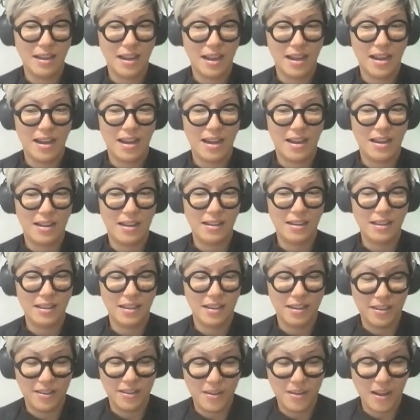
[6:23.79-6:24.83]
uh,
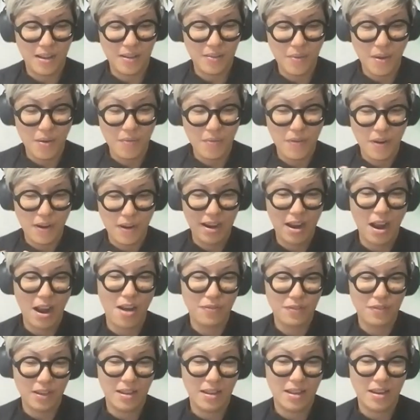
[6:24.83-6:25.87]
you know, very
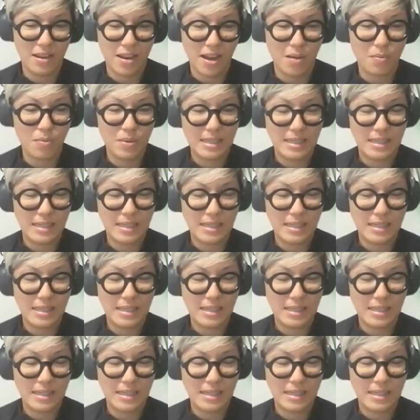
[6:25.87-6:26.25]
often than not,